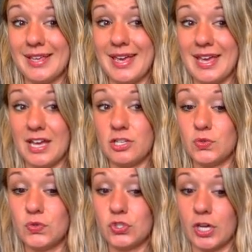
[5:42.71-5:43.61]
Can
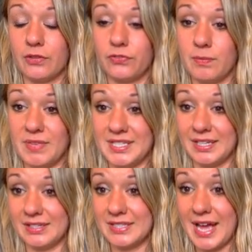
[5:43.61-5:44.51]
you solve for
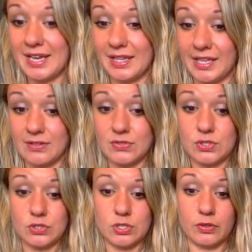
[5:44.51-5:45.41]
missing side lengths?
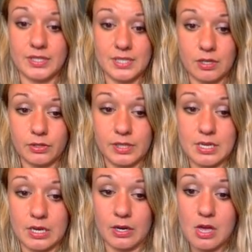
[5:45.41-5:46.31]
So let's take a look
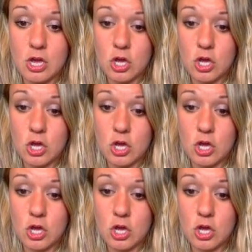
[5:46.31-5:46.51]
here.